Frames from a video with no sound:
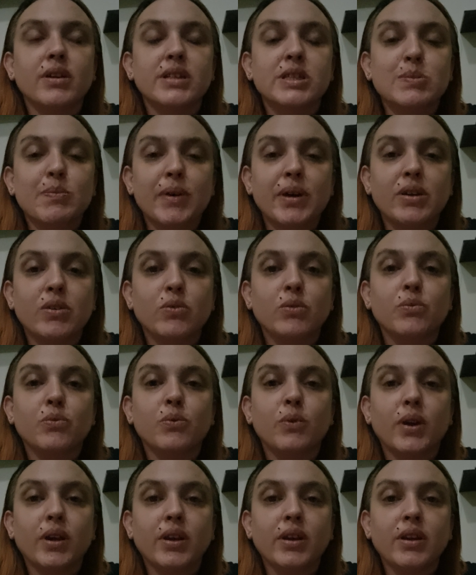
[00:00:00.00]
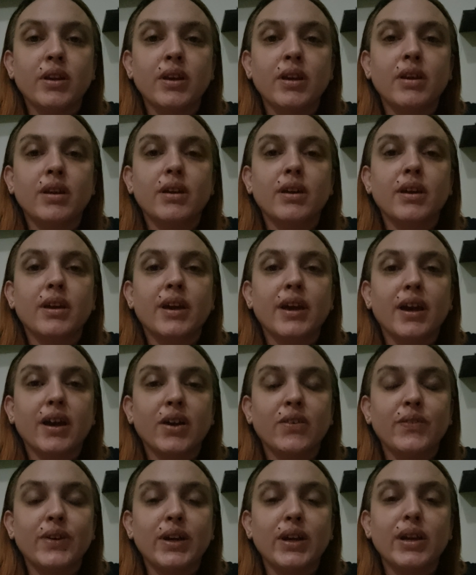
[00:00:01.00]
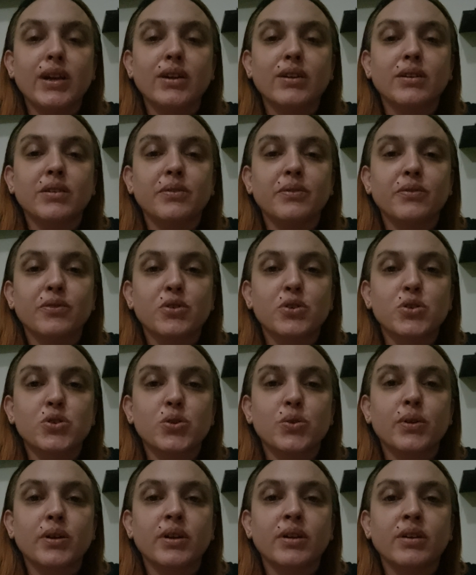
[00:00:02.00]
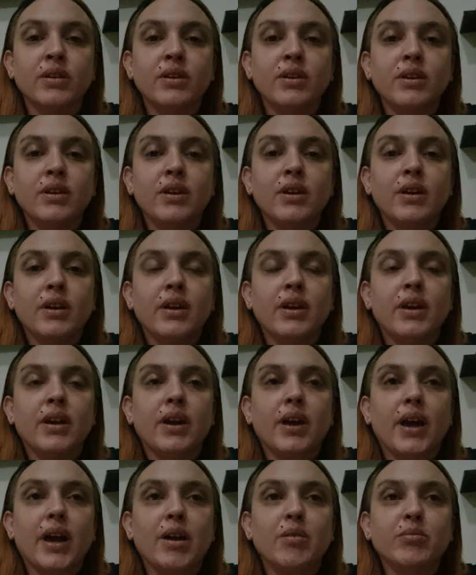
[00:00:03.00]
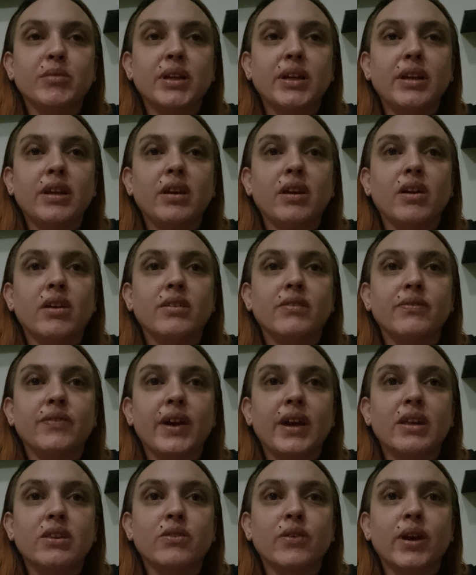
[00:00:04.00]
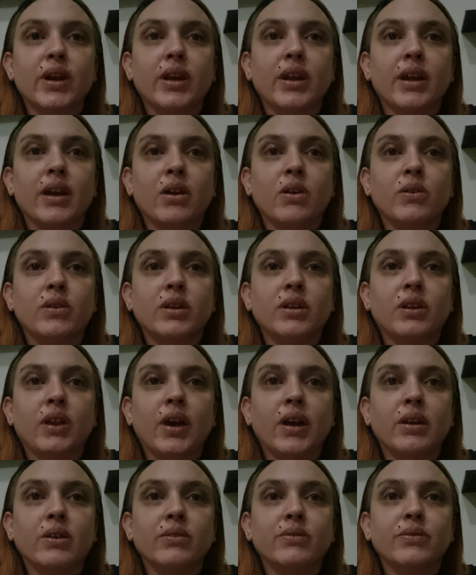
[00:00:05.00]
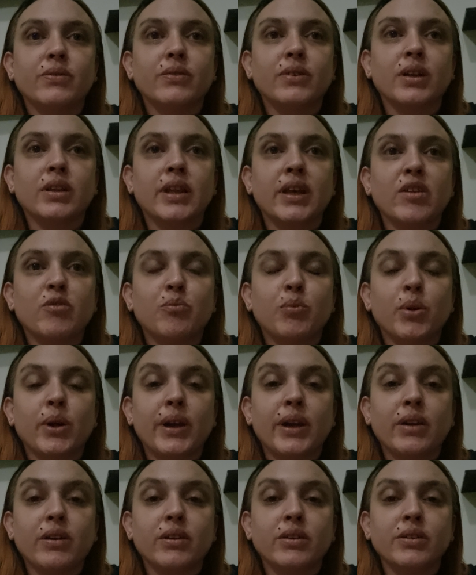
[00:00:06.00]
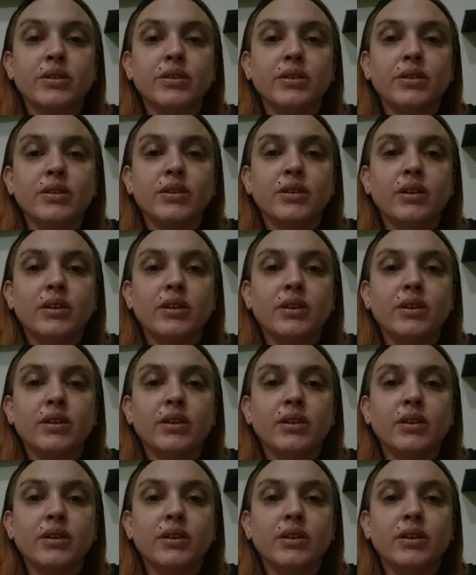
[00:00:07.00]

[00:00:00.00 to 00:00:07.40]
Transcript: It's been one heck of a year for sure. I'm leaning on faith right now and a lot of, a lot of prayer.